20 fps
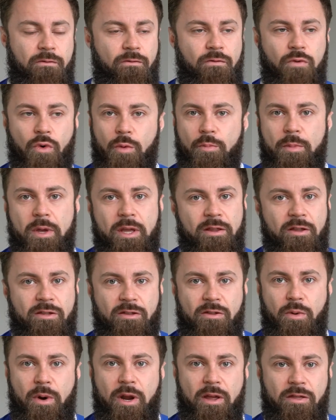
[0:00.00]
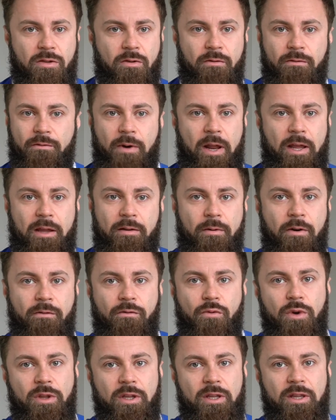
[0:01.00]
For me, the stress of
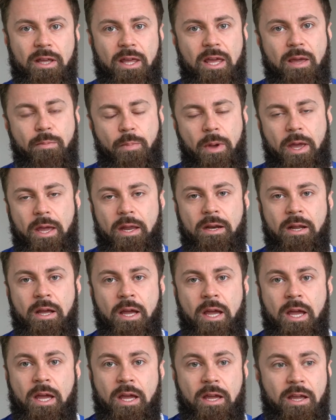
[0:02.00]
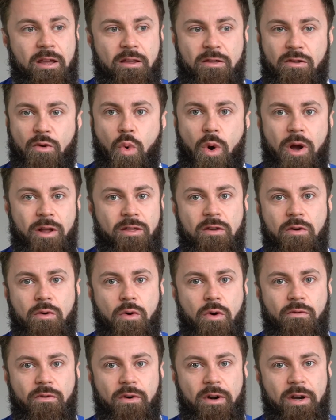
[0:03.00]
avoiding the hip pain is squatting
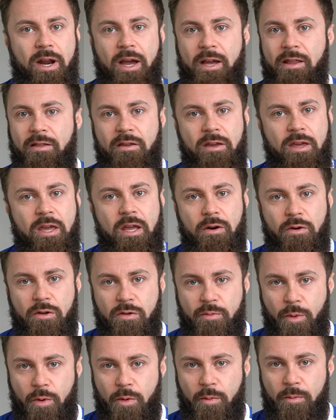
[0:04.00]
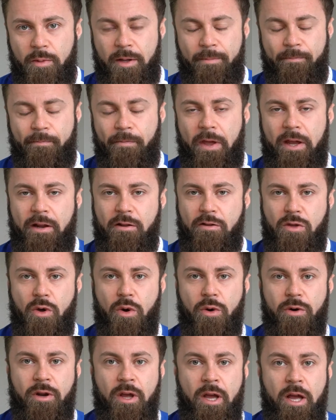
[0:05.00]
over 90 kilos probably, and so
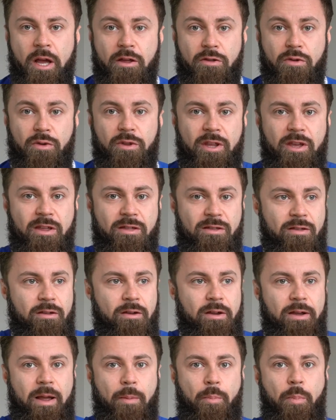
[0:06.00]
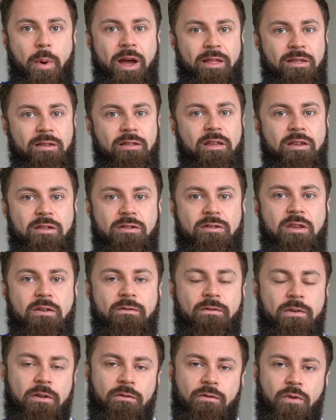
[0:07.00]
on. So this capacity is
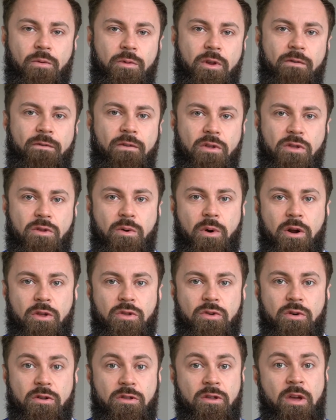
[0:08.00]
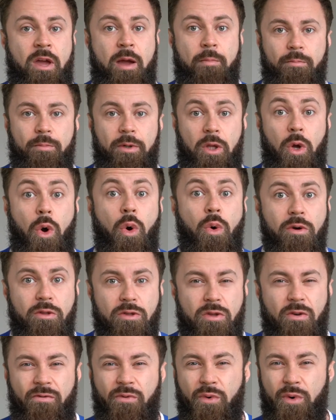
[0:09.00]
different from different structures, but
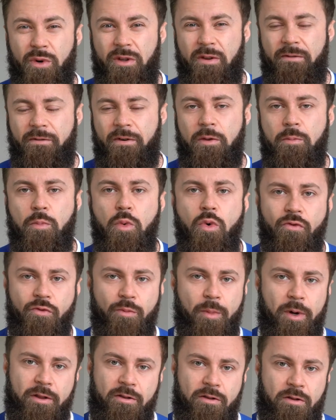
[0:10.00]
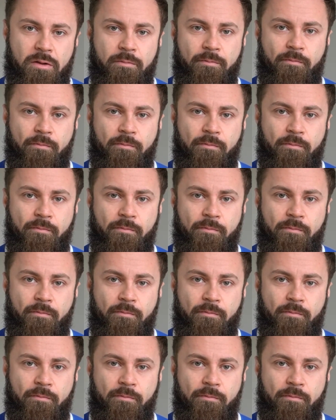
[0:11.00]
also for different movements.